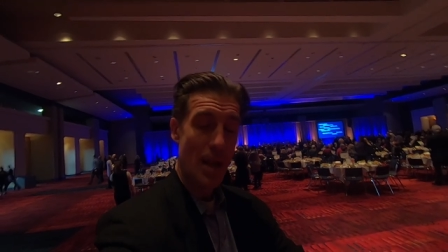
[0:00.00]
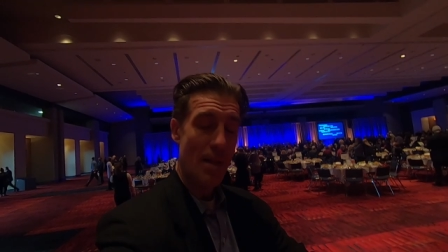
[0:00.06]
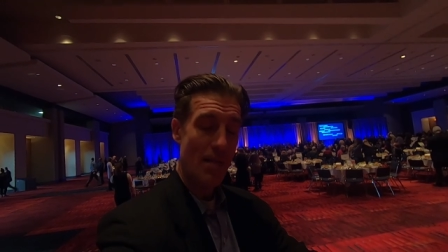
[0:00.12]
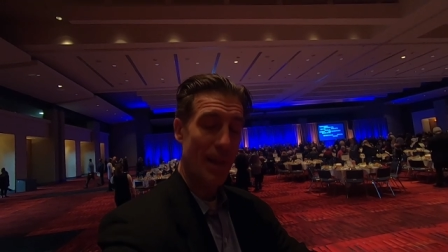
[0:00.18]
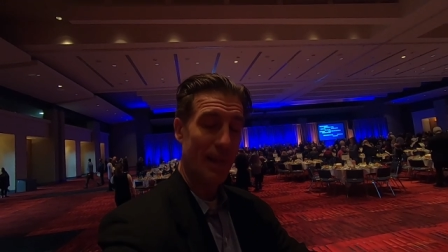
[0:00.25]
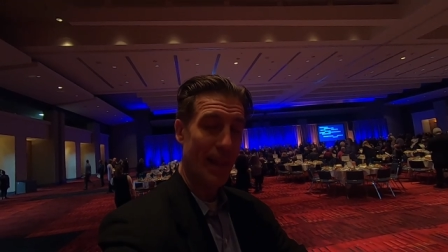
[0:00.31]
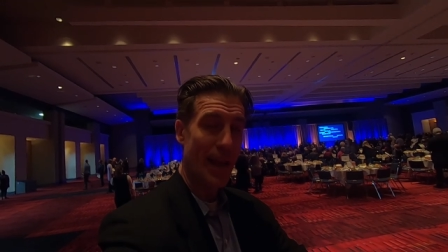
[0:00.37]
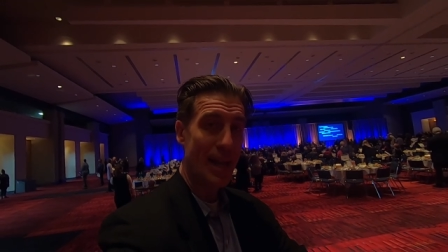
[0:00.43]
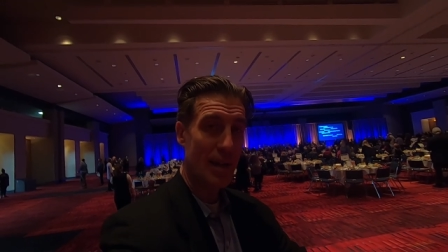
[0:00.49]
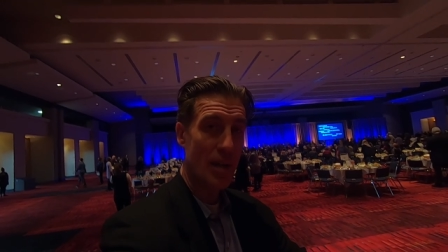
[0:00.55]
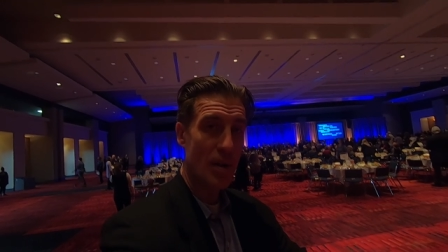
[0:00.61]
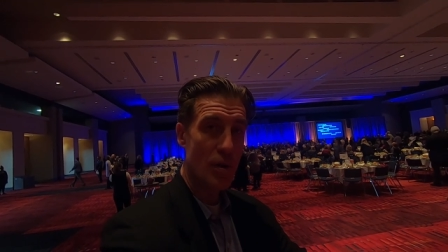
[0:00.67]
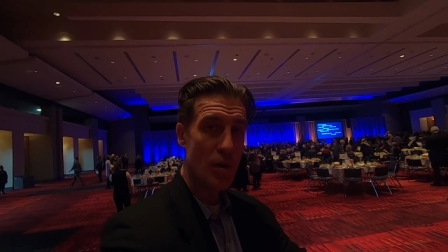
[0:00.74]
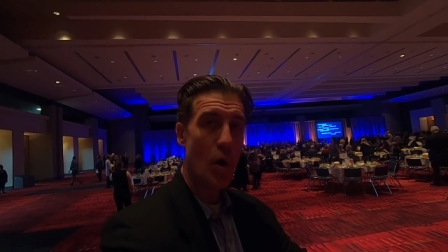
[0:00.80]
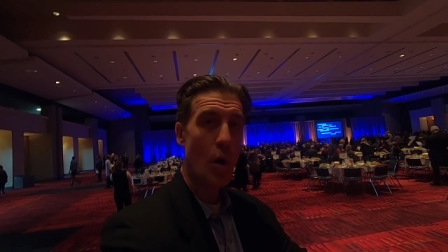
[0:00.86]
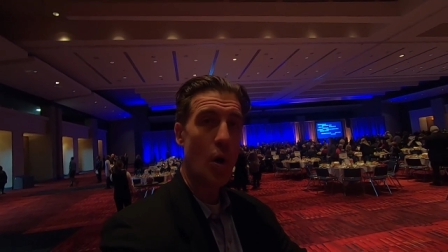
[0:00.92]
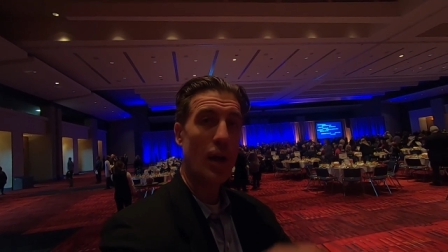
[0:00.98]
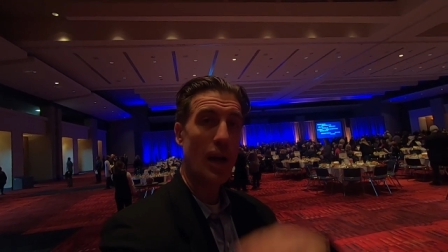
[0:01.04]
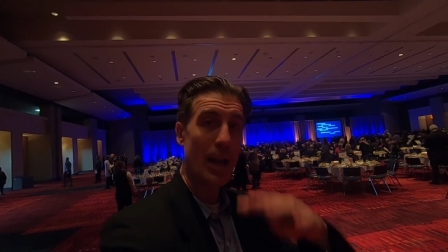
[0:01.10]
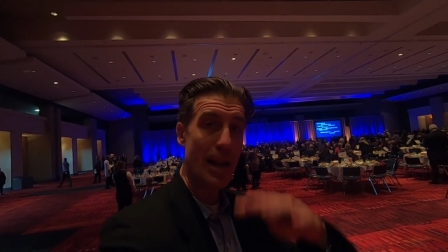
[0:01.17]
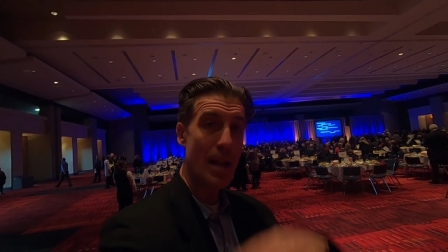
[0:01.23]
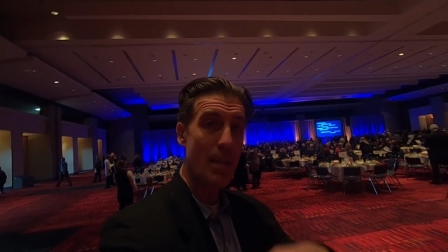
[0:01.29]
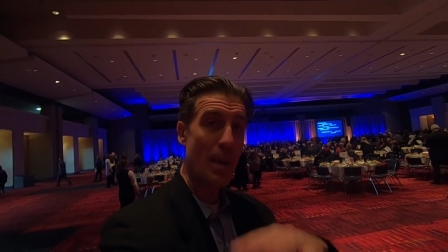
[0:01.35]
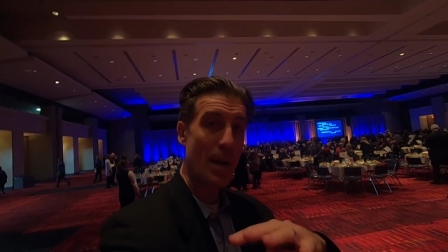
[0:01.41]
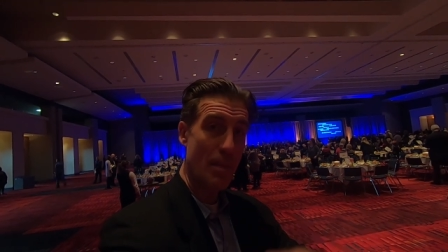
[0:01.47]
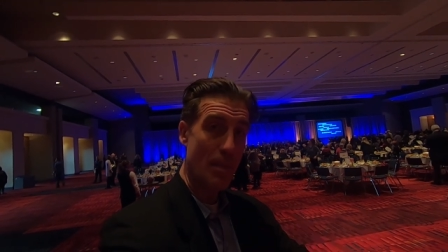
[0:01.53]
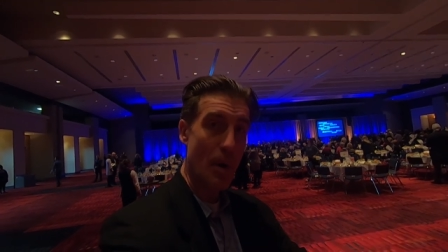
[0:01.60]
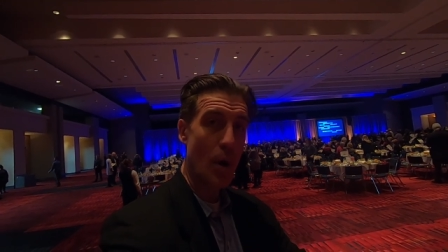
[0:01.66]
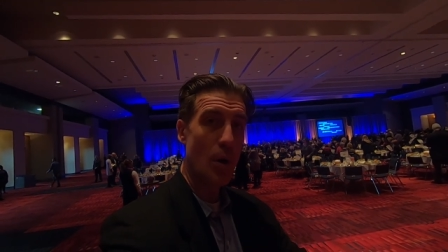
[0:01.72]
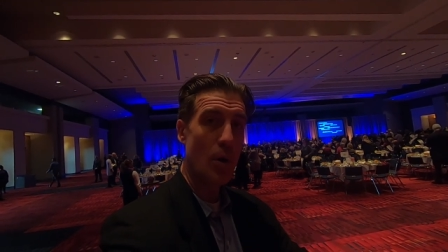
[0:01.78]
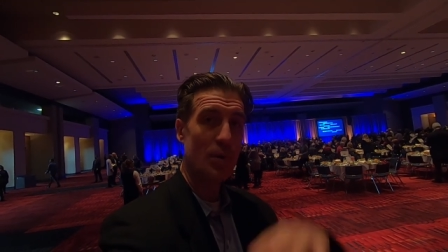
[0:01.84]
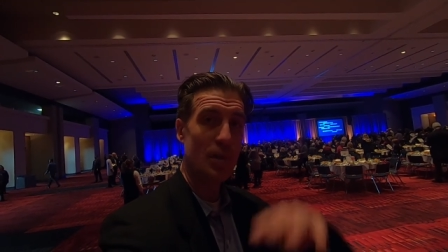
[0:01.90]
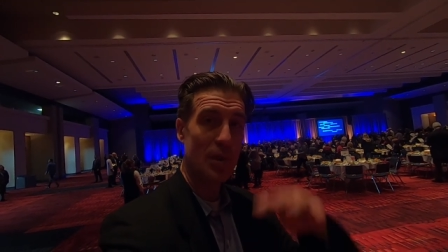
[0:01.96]
that landed in New York, got hit by the
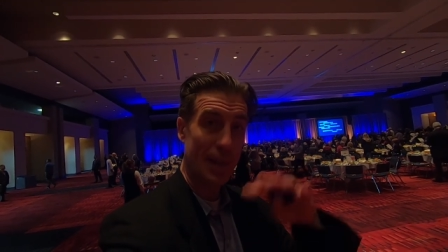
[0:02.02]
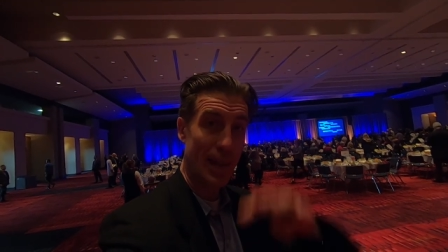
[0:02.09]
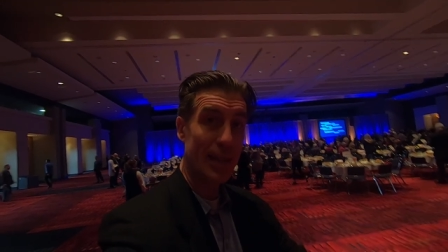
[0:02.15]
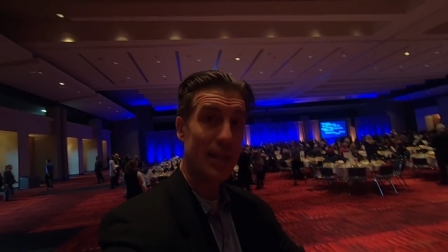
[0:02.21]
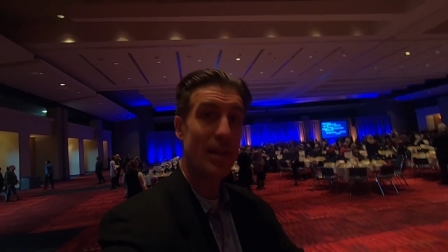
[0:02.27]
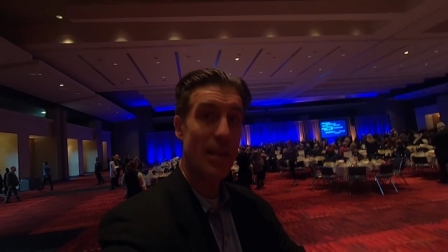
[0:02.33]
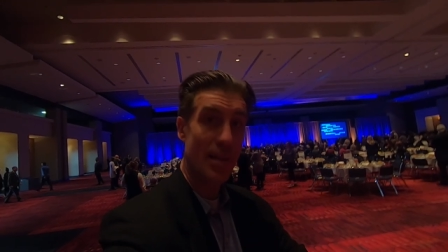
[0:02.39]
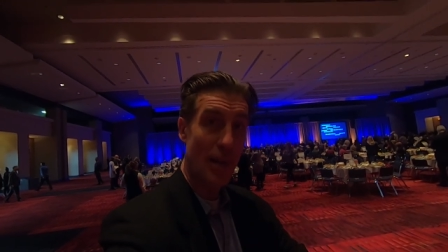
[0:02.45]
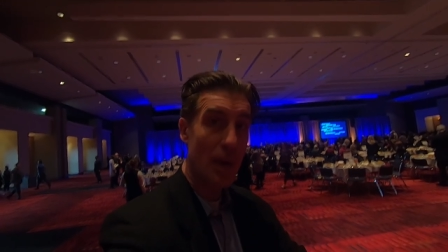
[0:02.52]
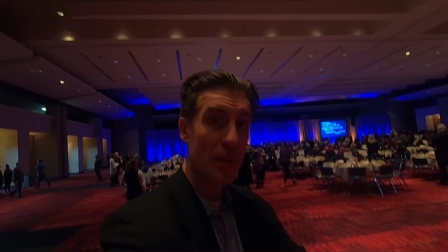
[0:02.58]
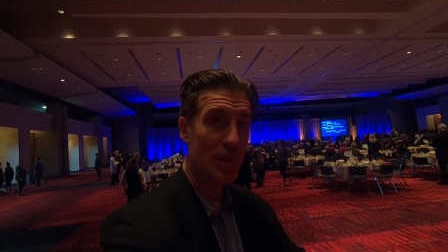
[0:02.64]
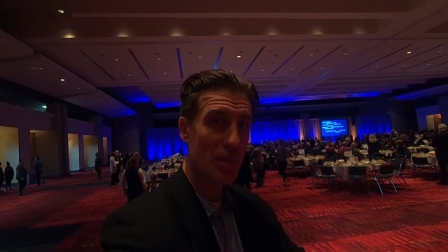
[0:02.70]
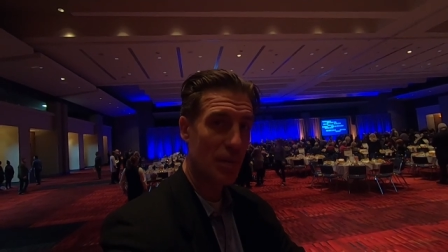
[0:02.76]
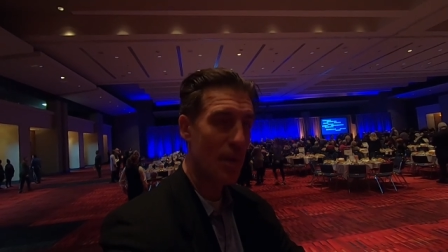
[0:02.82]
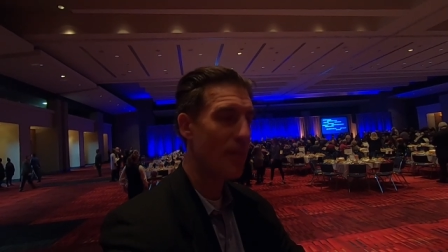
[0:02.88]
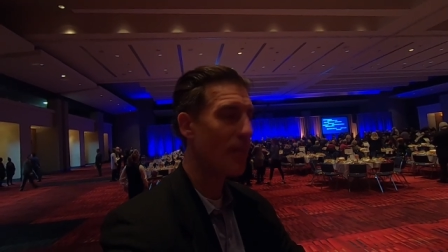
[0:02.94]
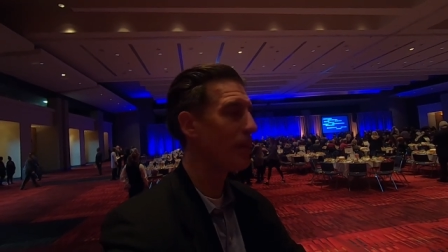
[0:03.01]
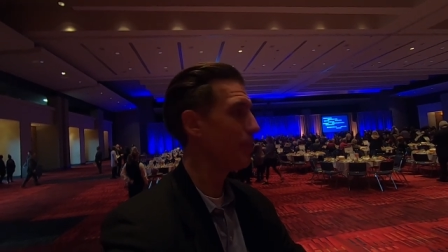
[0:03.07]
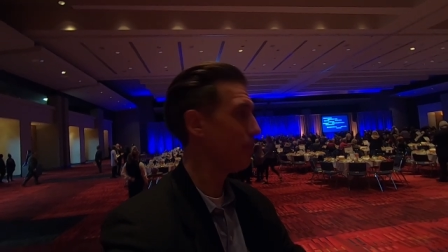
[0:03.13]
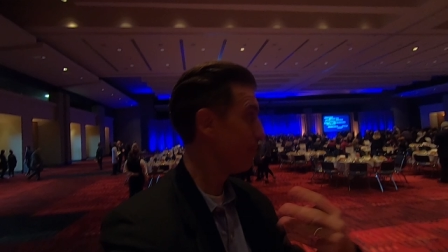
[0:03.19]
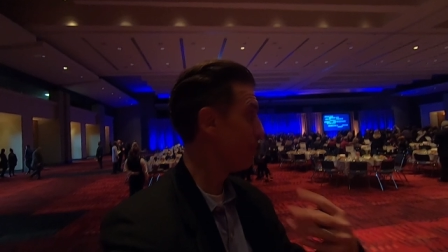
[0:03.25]
birds, landed in the Hudson River.